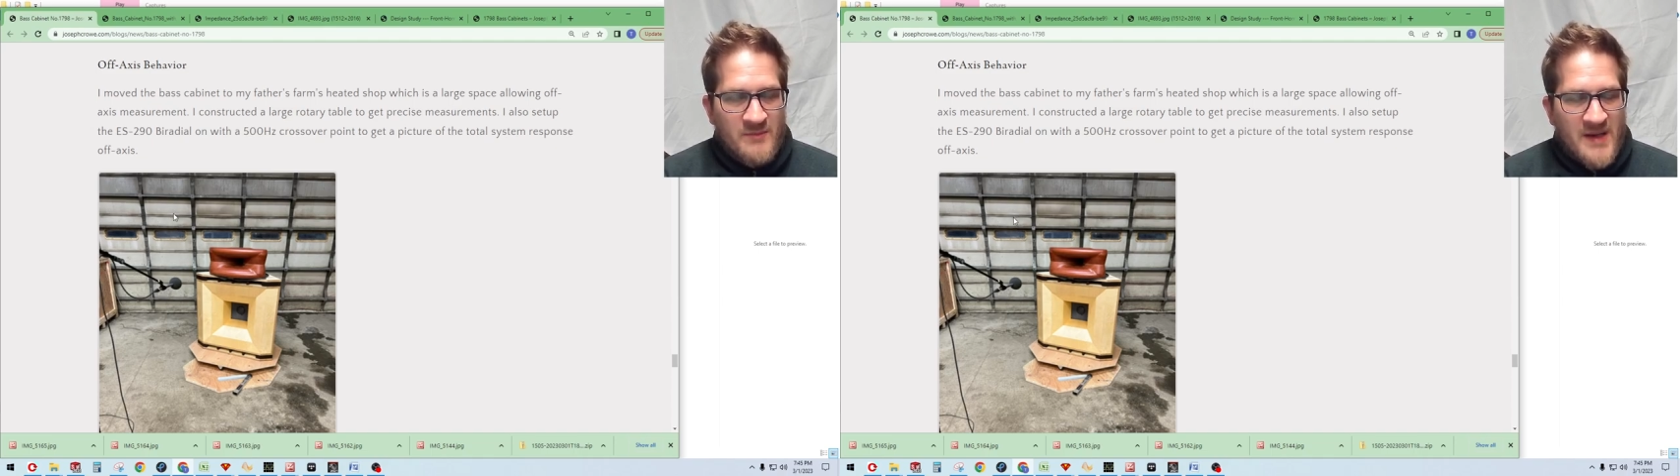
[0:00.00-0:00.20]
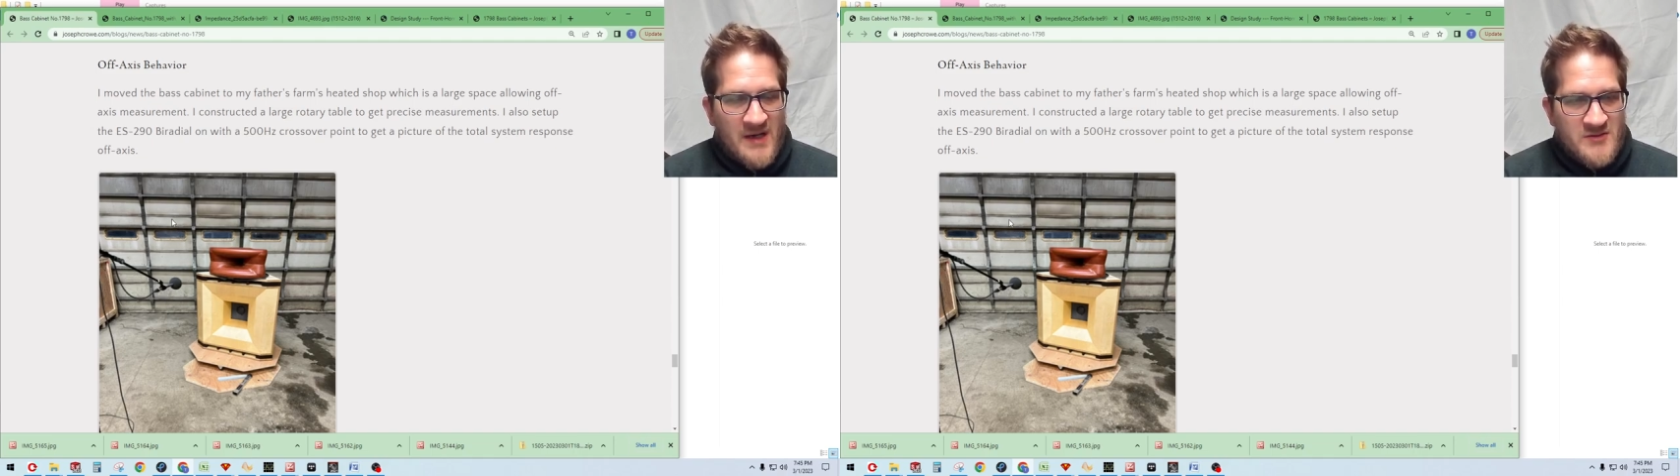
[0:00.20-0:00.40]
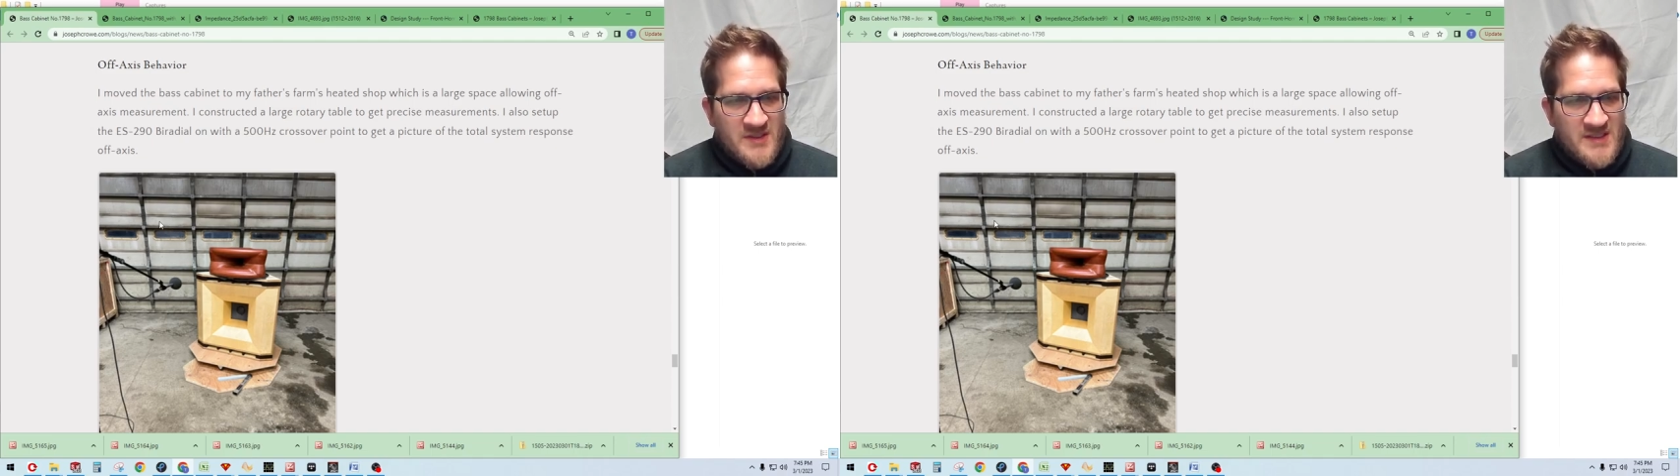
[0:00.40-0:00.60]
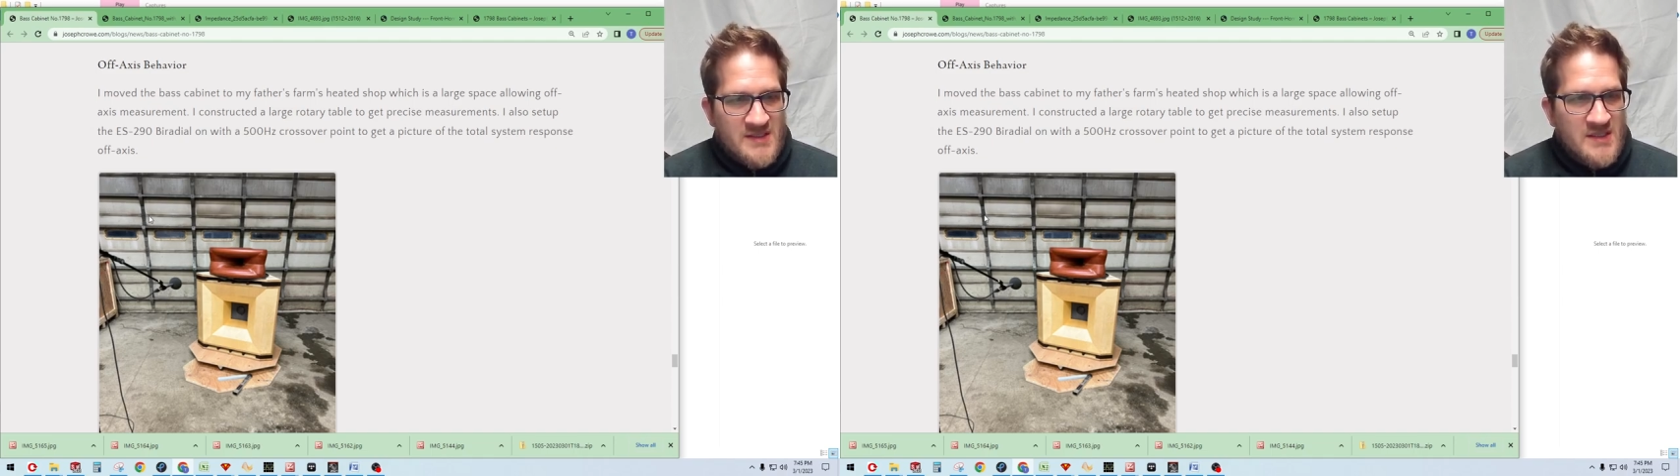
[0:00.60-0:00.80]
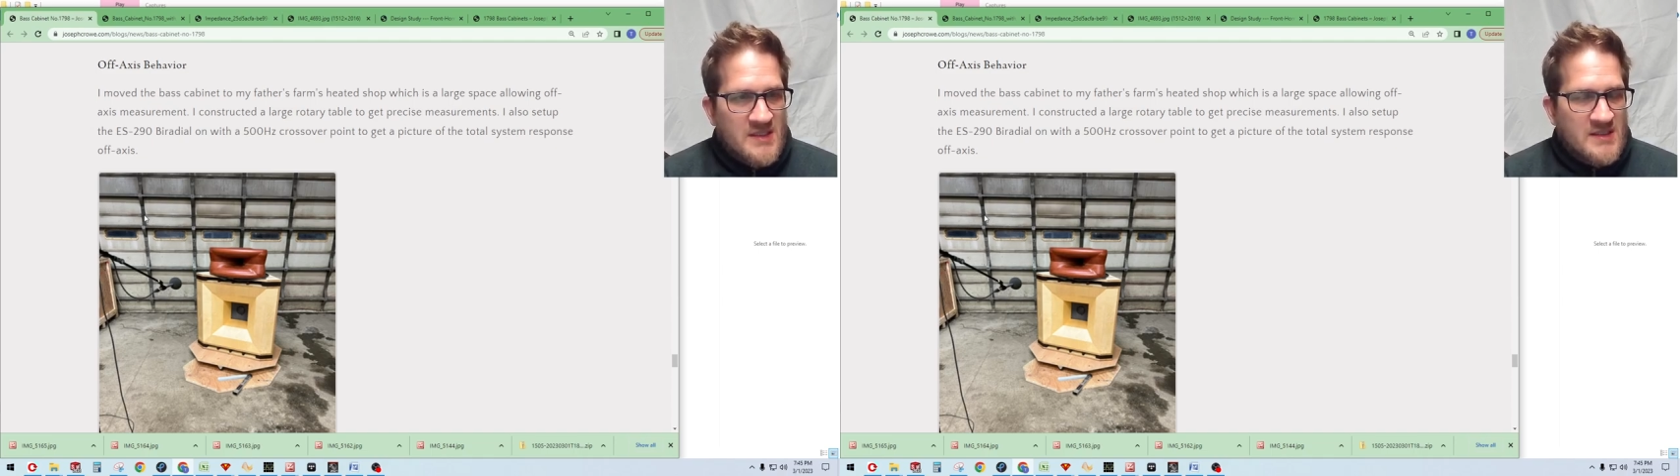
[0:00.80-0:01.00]
boundaries
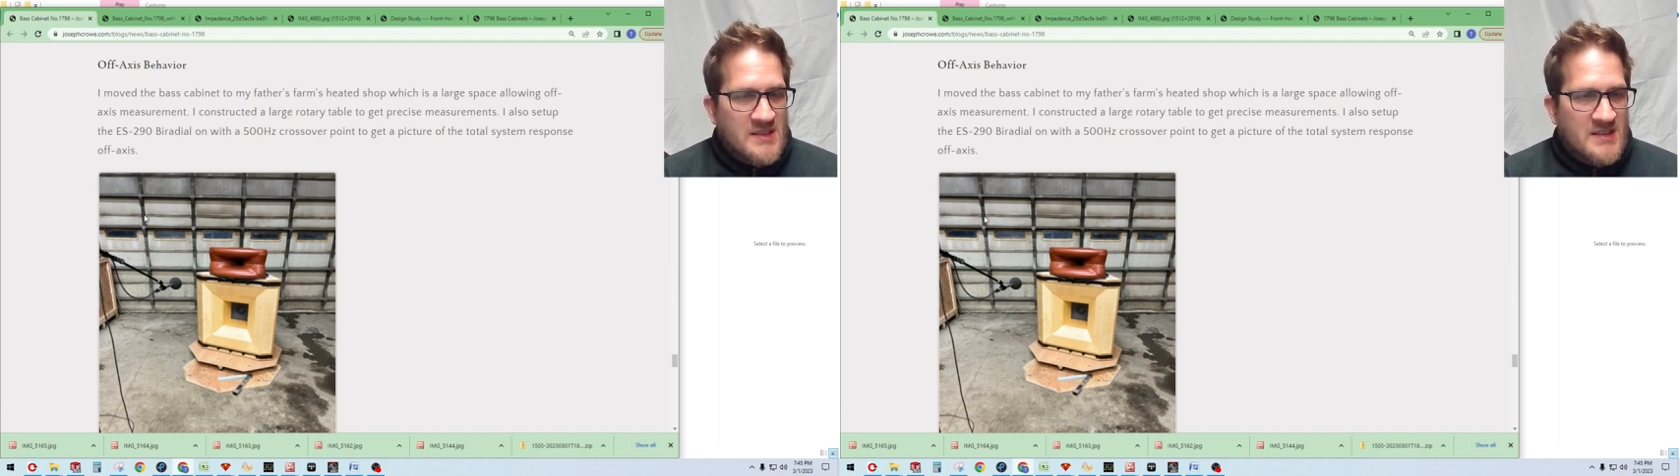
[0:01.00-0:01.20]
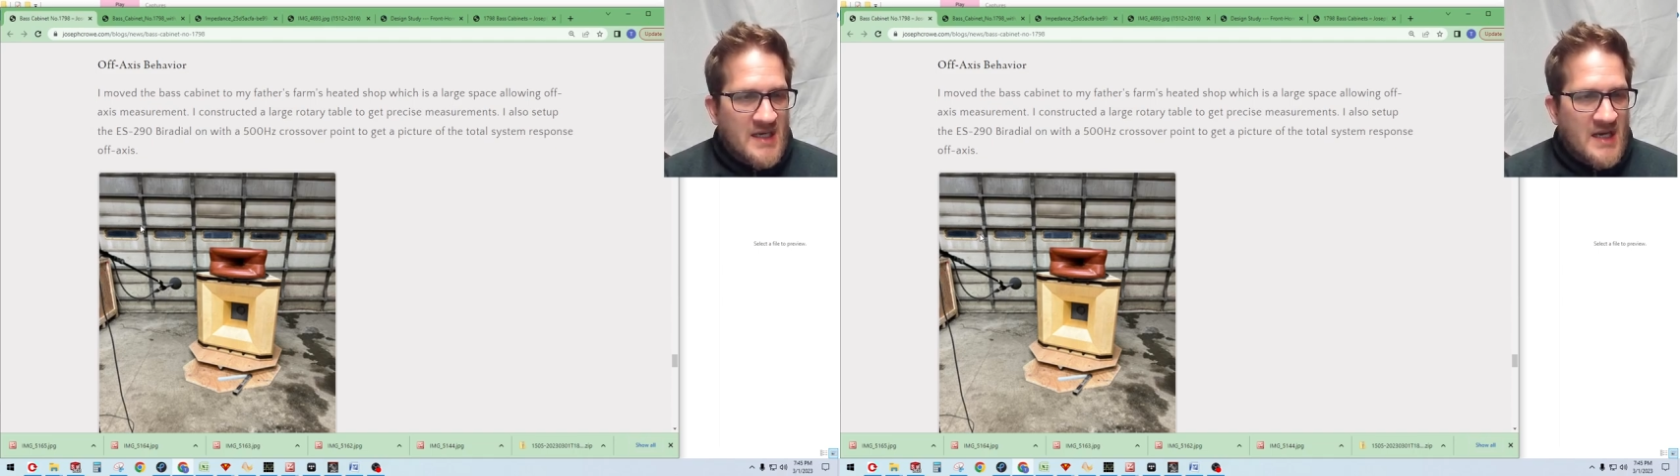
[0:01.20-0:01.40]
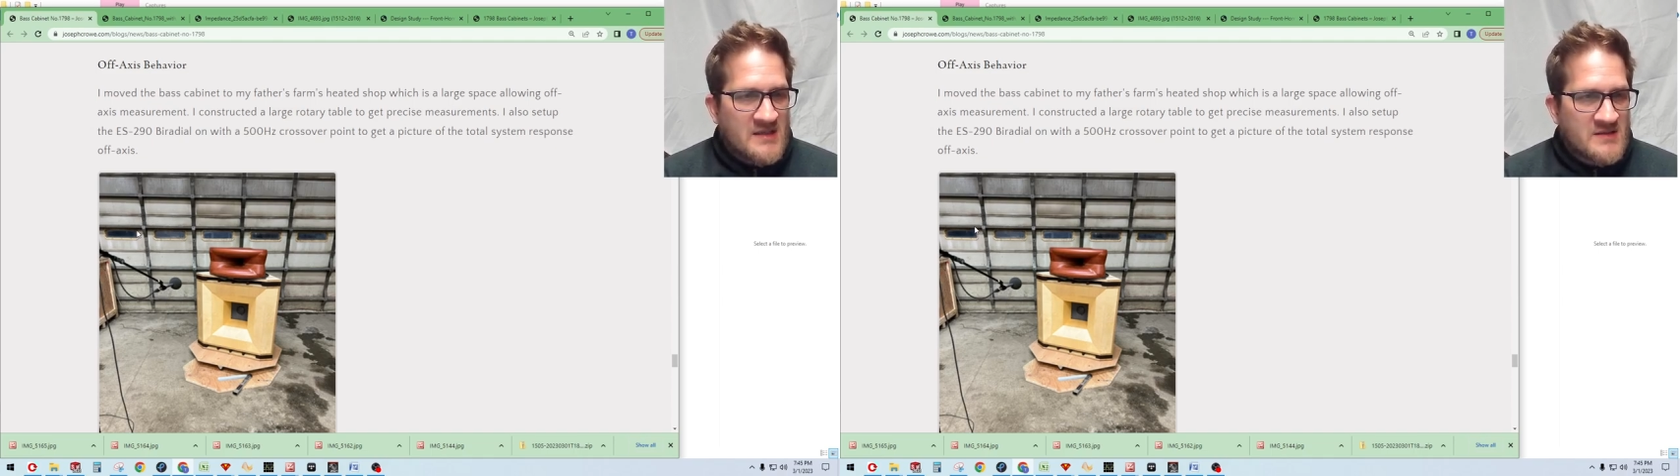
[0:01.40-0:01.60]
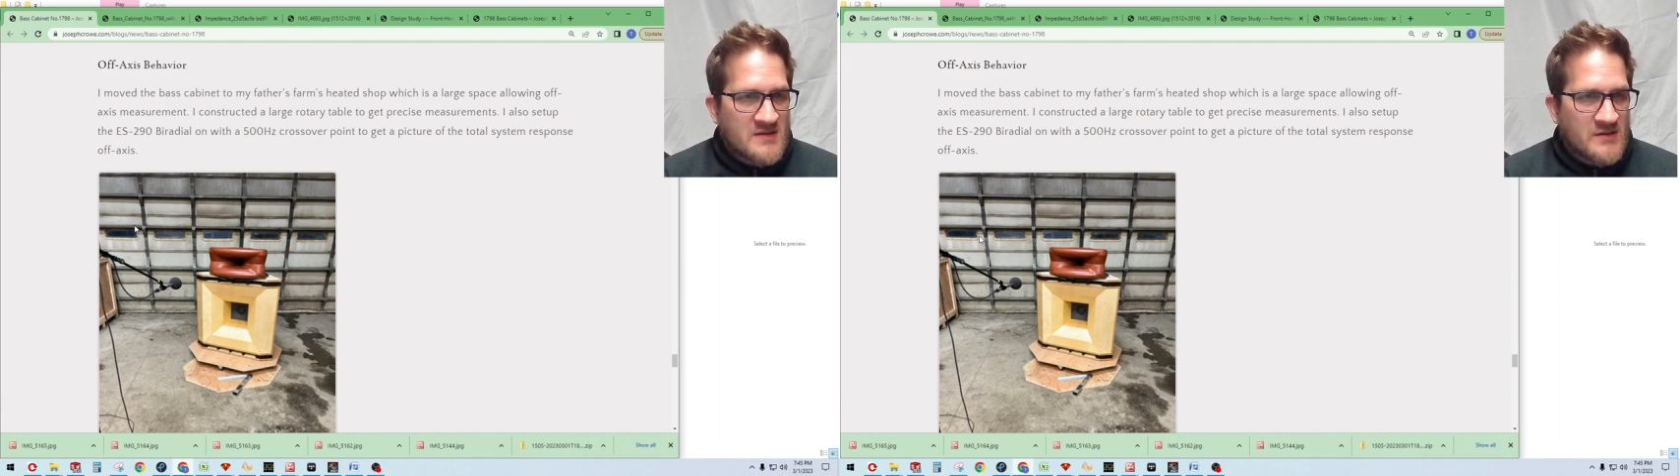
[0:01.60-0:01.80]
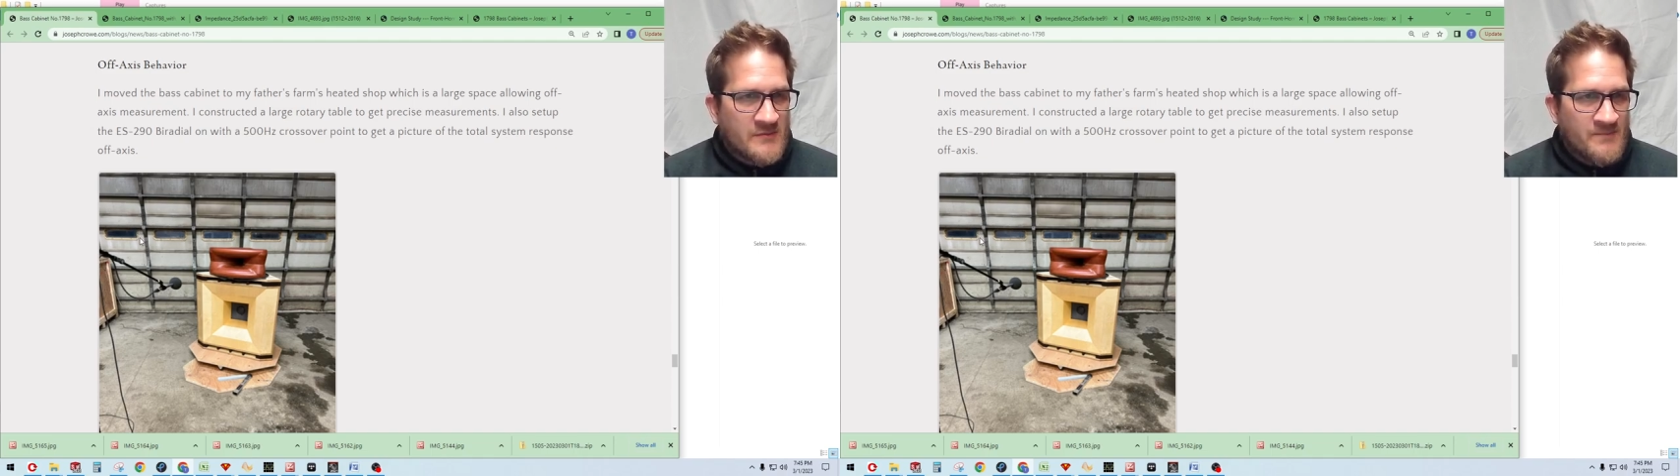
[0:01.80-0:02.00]
and that. So